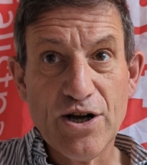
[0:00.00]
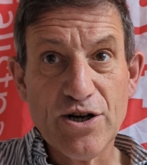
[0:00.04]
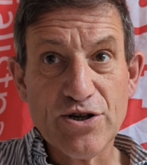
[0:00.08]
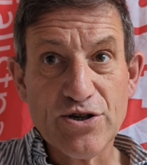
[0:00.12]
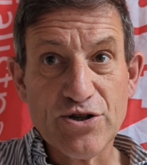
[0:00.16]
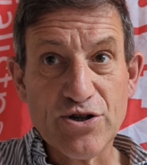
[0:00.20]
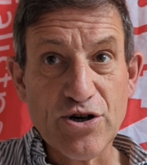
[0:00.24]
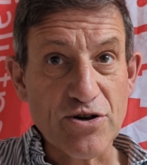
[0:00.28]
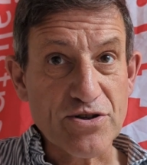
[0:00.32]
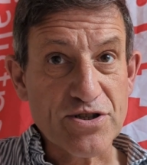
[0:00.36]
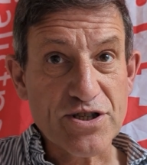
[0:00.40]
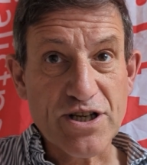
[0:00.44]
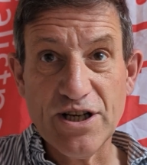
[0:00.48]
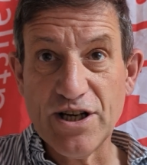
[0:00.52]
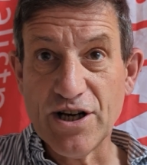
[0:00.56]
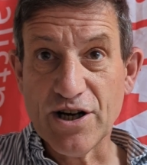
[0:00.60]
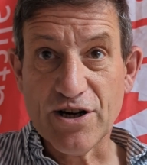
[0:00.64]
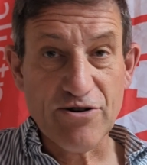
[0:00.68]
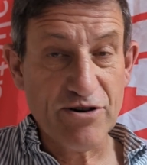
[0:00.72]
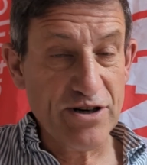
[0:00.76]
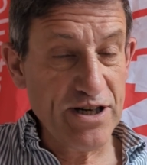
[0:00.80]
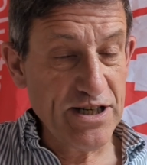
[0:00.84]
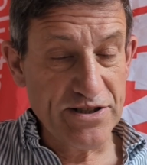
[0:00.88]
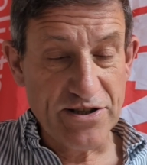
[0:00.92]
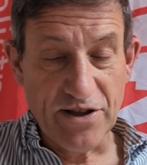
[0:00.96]
Trotsky
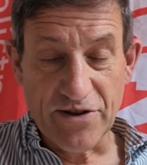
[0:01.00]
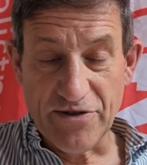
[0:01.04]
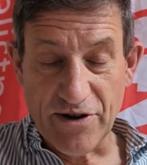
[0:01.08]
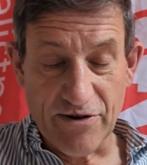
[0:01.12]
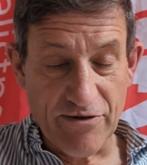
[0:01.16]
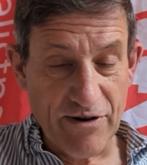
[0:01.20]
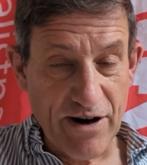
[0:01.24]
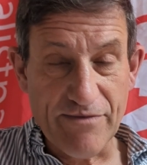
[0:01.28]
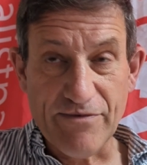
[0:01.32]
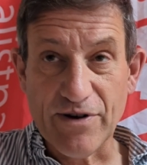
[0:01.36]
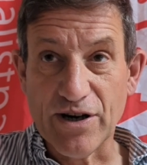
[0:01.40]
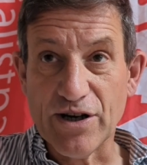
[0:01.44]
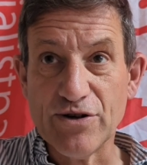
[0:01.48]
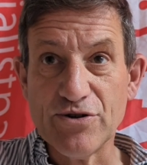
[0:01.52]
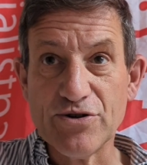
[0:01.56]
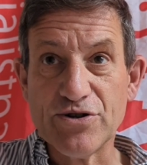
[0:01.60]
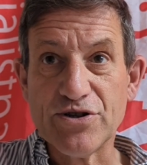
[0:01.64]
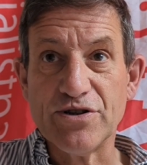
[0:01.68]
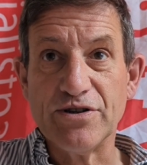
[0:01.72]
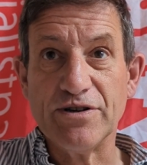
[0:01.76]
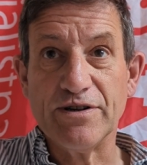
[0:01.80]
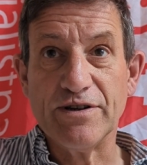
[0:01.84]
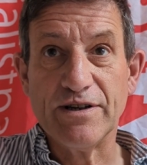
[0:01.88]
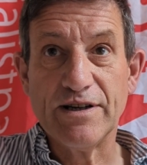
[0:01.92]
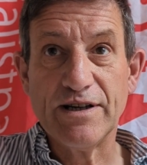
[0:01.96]
agreed that the
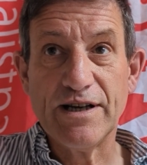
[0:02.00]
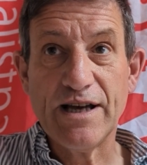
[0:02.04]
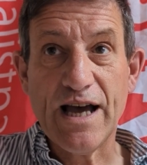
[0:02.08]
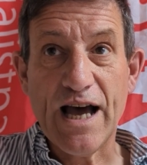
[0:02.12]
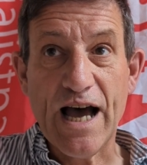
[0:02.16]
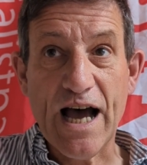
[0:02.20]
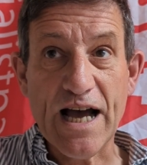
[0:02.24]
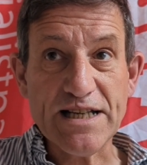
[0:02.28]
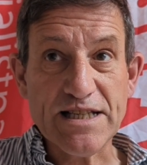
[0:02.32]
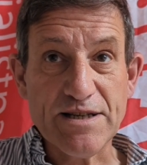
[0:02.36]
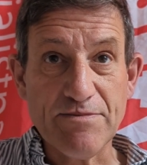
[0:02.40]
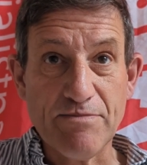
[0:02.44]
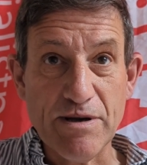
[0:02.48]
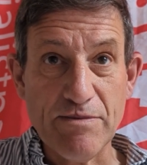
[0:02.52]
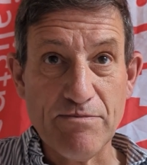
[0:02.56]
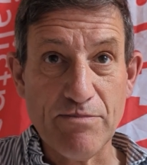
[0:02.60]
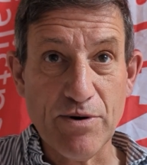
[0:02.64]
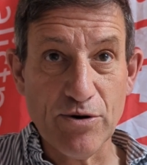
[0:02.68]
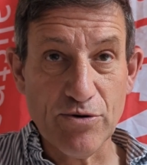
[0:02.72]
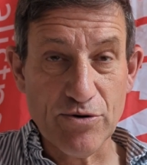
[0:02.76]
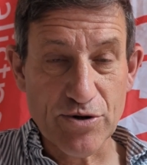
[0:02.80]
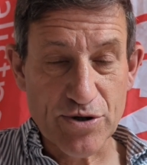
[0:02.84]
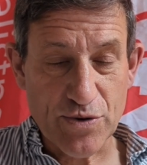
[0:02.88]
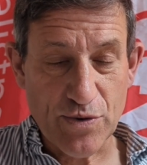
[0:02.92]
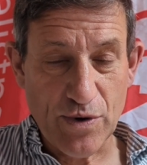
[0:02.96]
revolution had to be
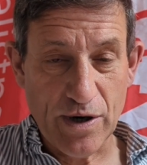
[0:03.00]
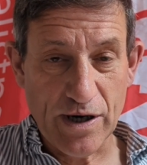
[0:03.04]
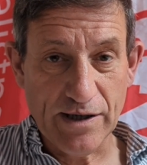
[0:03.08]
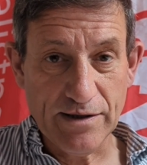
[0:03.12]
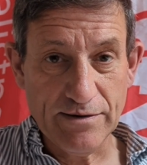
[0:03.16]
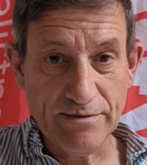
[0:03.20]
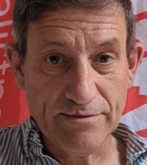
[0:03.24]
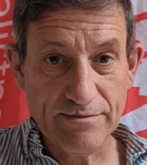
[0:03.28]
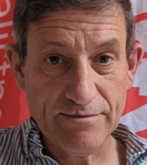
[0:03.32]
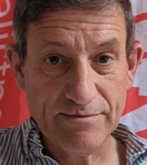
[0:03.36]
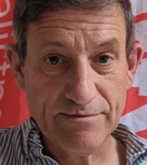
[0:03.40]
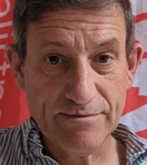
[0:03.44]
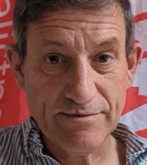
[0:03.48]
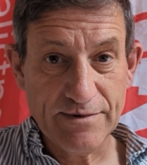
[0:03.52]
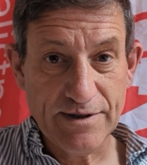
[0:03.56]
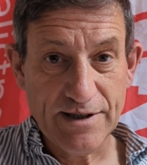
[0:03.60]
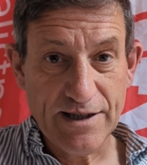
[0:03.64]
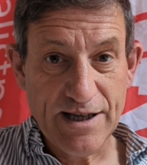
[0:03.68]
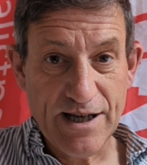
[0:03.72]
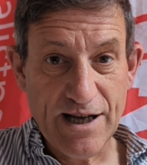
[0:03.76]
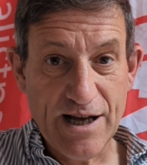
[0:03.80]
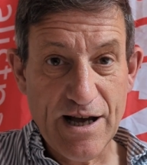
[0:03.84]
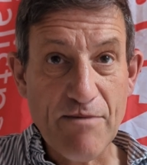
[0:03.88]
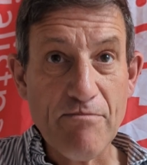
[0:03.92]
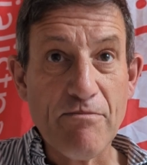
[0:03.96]
bourgeois,
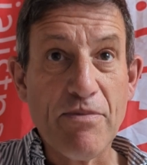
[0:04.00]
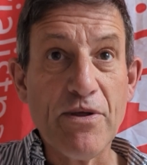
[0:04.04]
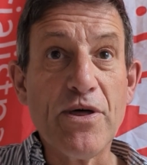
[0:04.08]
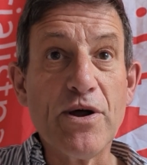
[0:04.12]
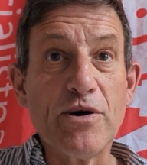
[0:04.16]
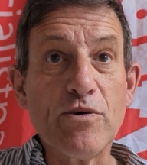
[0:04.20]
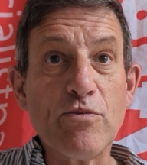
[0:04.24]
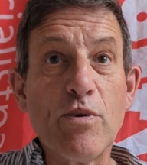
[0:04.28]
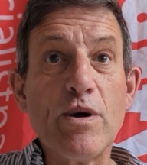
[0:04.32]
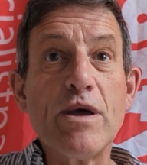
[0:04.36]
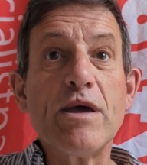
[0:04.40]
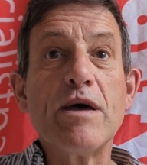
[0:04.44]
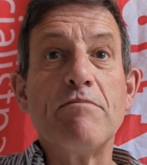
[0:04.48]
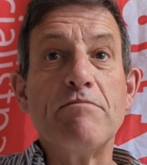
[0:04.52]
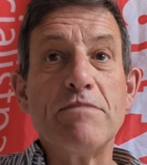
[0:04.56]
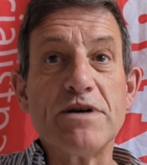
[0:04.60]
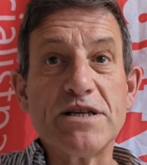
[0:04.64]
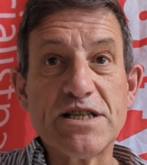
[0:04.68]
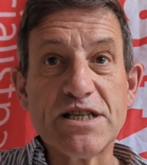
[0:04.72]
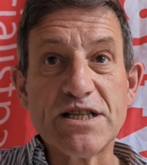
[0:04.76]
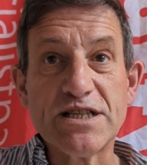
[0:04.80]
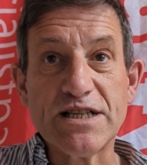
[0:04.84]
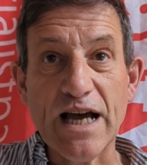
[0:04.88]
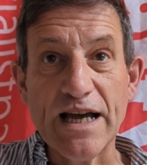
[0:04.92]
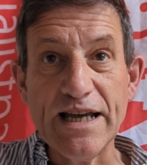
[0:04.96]
but that it would be a
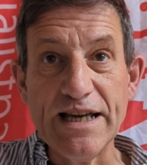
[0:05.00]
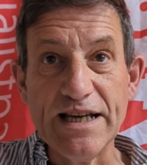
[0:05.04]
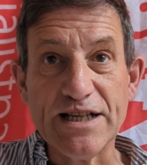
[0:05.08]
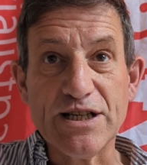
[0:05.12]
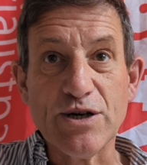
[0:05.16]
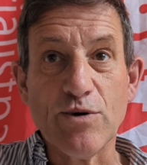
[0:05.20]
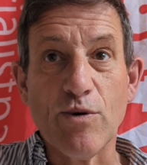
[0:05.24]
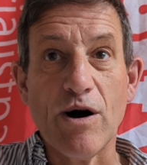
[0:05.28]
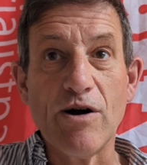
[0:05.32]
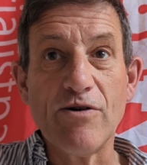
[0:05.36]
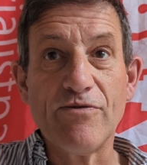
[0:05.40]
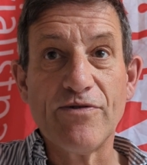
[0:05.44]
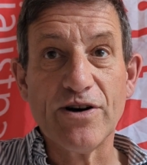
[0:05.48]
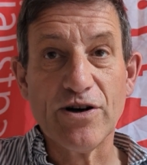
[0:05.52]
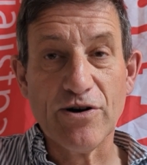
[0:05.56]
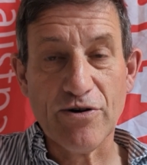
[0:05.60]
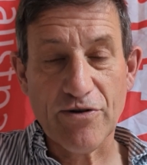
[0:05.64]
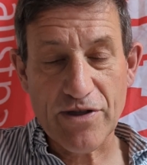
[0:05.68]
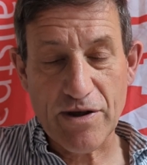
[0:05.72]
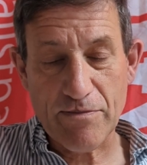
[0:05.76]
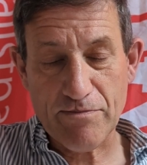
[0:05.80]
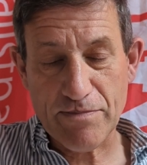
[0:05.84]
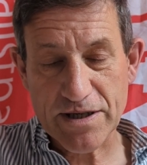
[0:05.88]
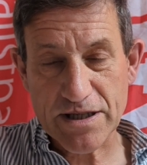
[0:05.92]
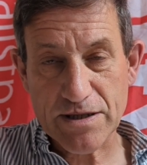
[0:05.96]
mistake to overlook
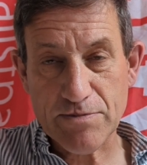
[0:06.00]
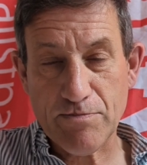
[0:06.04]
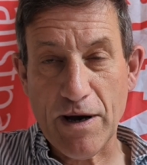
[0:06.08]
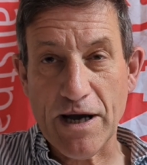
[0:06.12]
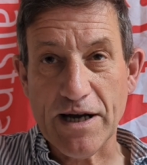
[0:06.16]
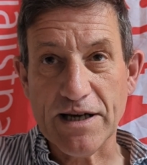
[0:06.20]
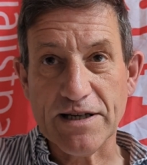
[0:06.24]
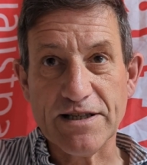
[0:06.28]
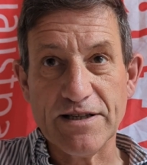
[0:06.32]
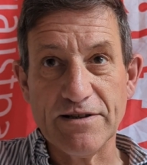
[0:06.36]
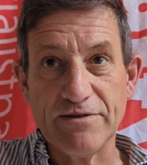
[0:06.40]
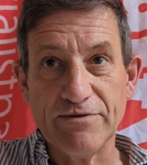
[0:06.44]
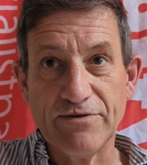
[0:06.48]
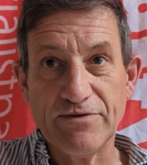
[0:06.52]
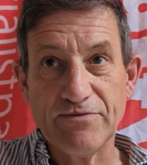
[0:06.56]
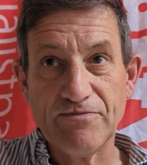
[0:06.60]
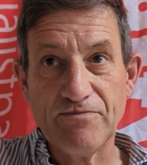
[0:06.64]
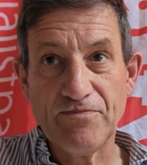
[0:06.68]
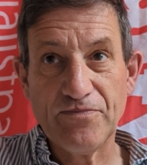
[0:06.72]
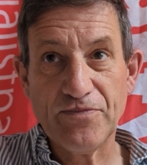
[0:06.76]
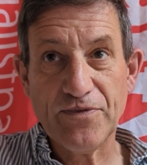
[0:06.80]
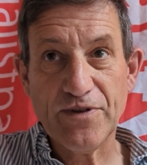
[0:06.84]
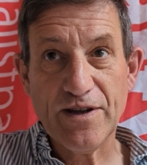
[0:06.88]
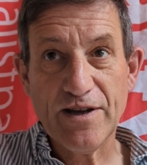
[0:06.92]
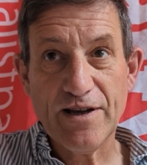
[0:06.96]
the perspective
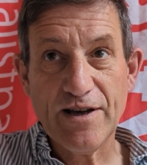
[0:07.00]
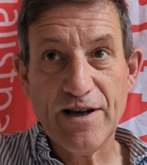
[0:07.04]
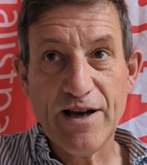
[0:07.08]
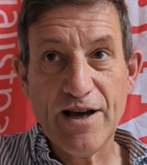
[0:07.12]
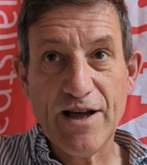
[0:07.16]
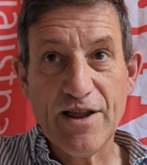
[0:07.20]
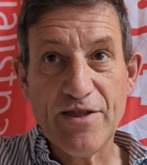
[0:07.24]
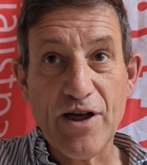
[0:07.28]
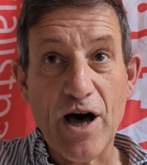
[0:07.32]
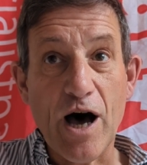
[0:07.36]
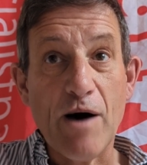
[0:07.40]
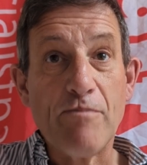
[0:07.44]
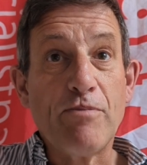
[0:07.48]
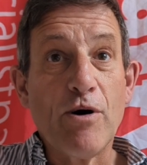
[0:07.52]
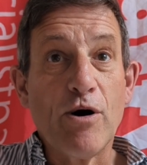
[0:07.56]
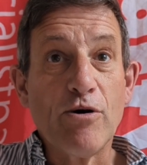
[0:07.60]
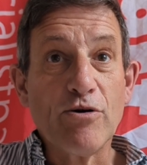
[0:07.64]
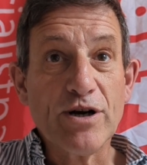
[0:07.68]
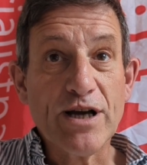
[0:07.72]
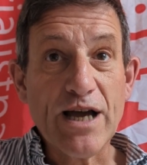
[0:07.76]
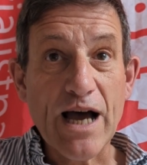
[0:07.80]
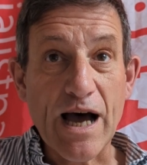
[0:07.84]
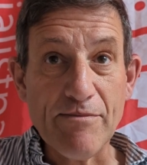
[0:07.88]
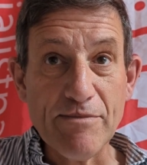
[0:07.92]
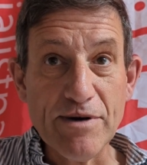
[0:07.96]
that upon
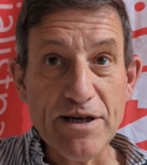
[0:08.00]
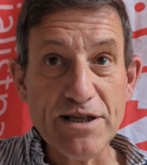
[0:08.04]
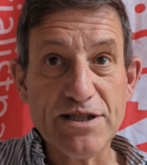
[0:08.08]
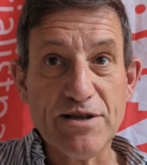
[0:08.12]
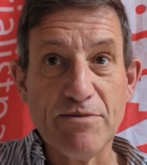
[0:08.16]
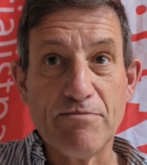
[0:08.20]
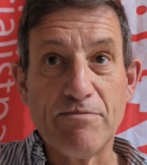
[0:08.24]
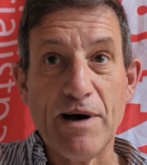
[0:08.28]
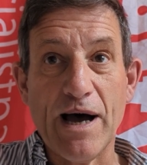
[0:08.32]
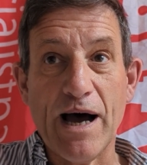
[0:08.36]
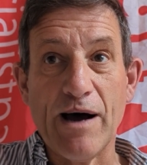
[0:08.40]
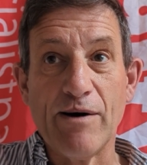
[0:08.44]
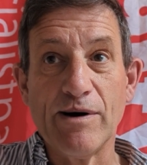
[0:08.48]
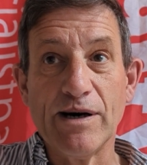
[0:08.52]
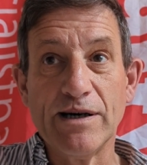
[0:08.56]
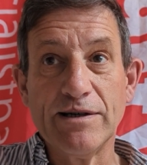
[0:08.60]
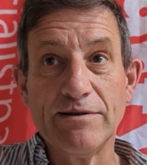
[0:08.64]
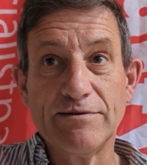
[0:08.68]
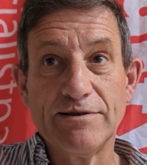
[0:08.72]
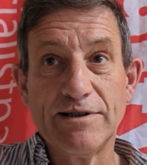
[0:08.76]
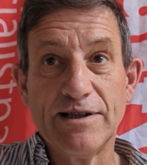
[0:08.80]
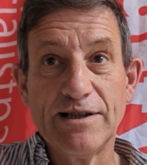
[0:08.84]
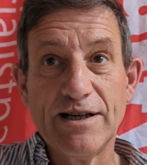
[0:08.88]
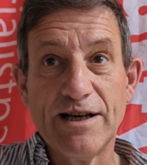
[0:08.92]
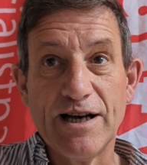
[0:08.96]
coming to power,
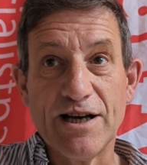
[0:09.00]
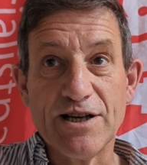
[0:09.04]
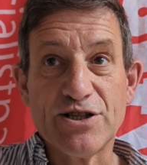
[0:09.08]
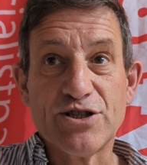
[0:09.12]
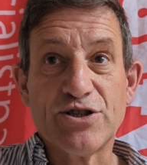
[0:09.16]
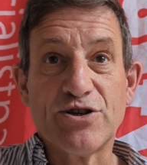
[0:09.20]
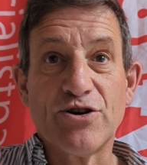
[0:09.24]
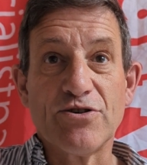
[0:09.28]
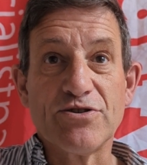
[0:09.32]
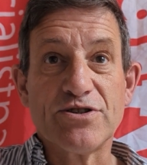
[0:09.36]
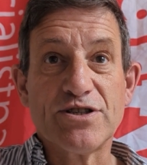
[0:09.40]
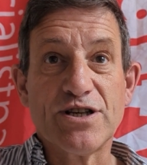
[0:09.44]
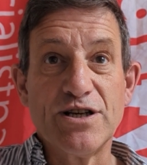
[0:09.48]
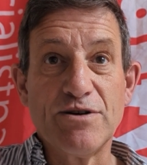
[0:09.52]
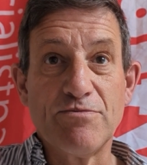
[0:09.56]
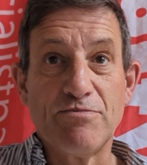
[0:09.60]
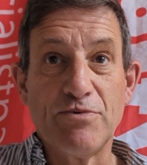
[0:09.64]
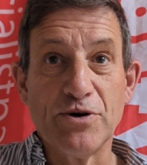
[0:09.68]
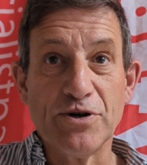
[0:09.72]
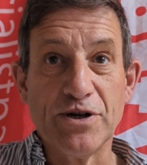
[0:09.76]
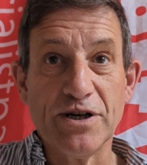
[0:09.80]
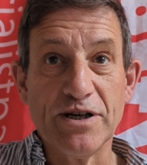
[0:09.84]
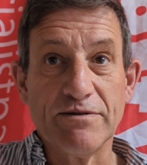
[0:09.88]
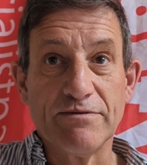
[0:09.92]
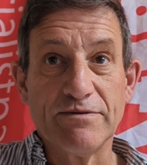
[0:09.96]
as Trotsky
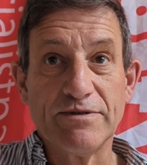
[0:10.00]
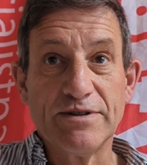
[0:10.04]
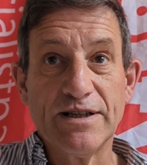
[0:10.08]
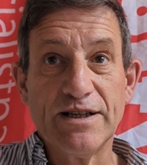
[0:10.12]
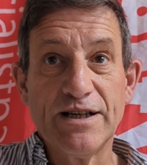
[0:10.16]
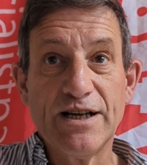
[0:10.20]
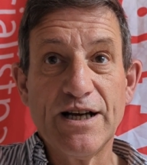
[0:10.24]
put it,